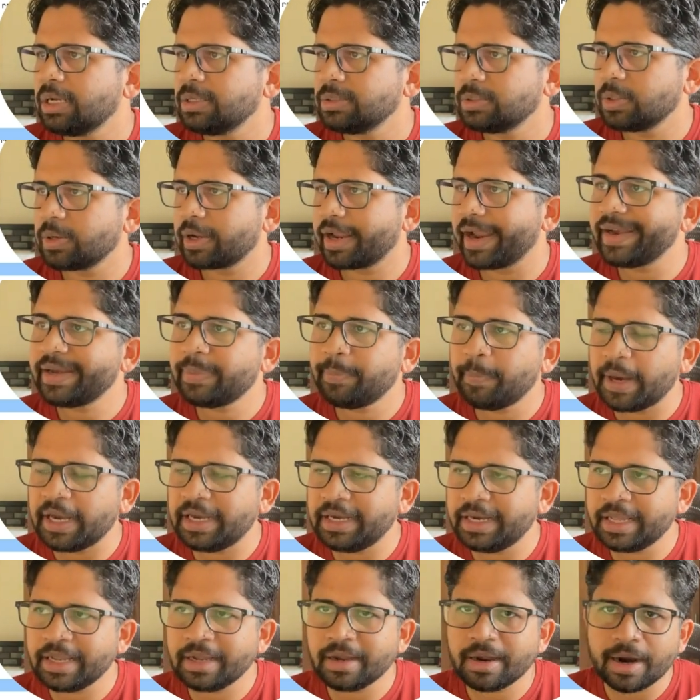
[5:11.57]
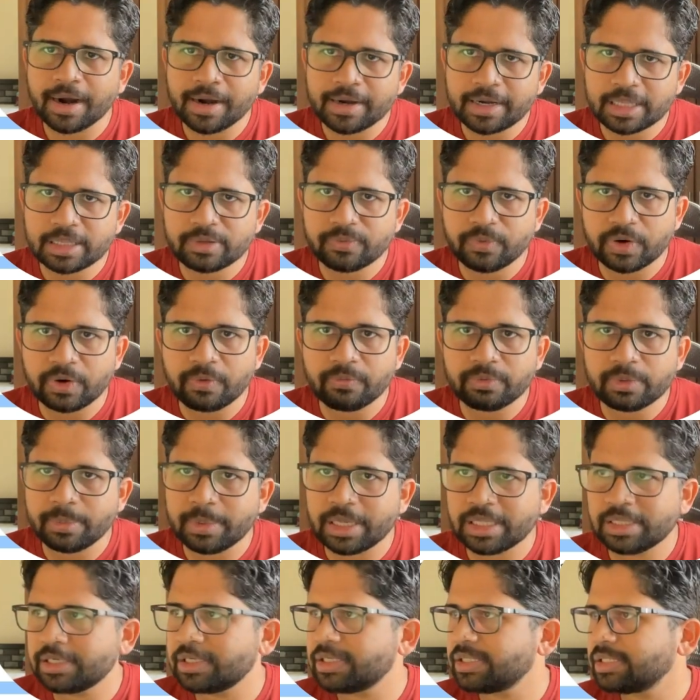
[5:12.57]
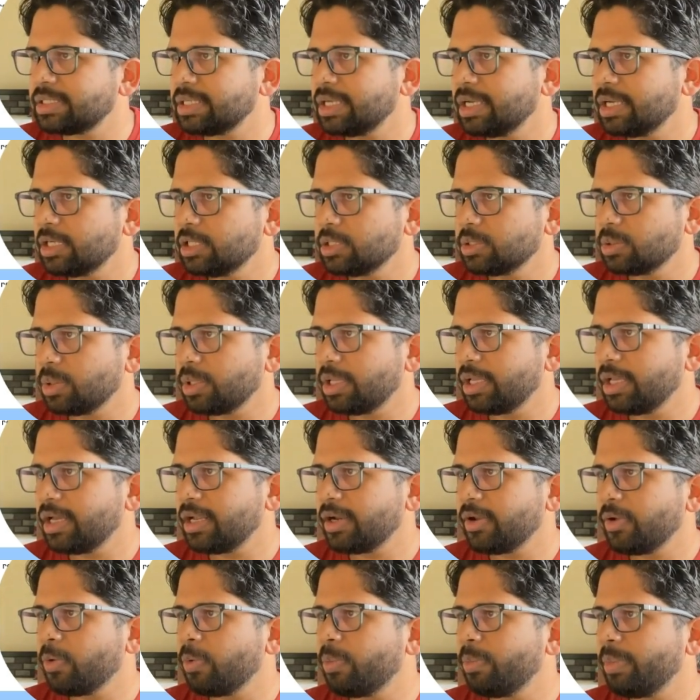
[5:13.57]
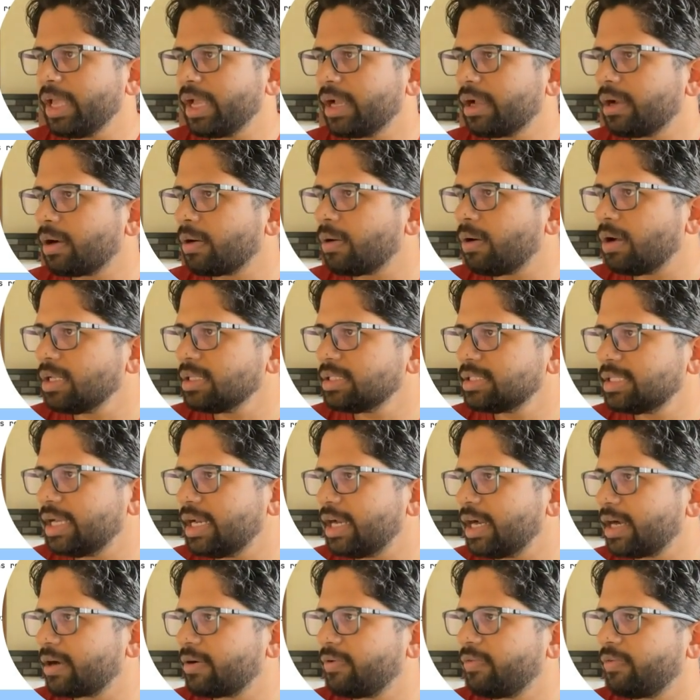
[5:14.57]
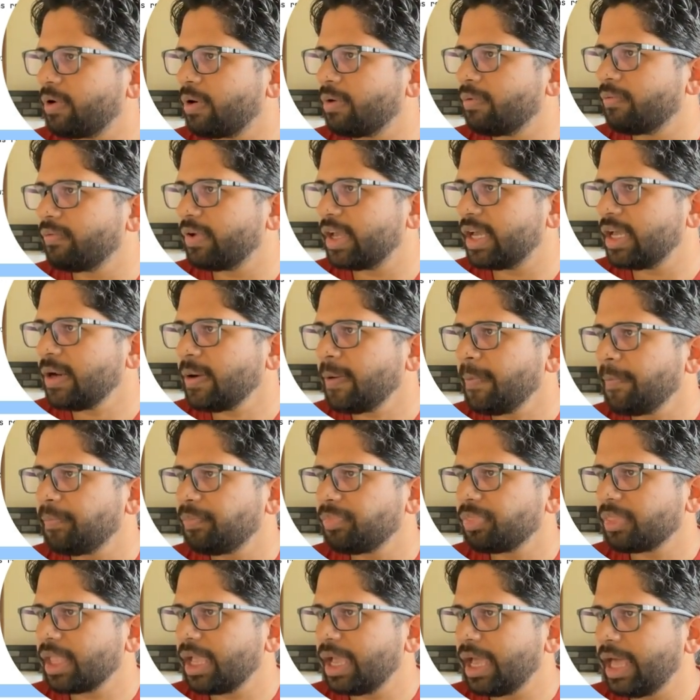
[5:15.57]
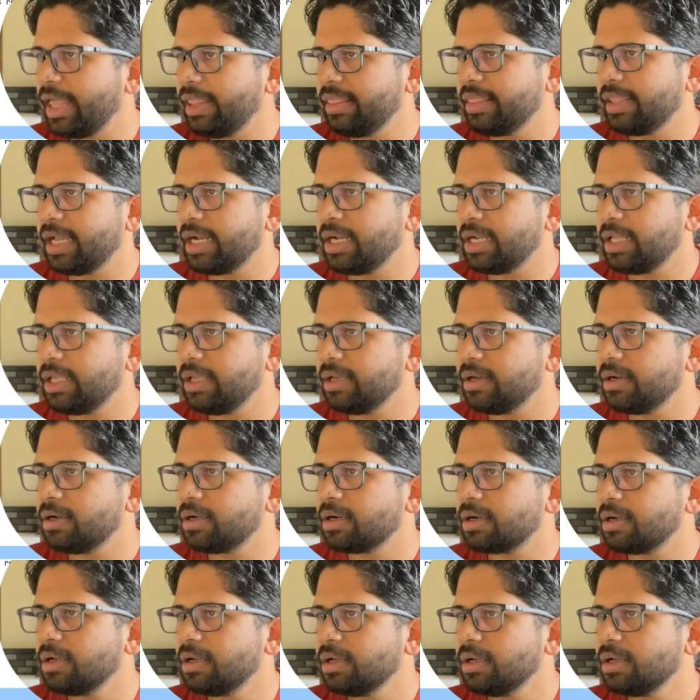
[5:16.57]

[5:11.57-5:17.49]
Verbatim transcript: So get pending cart is one of the methods. So here you make a call, select from where and then here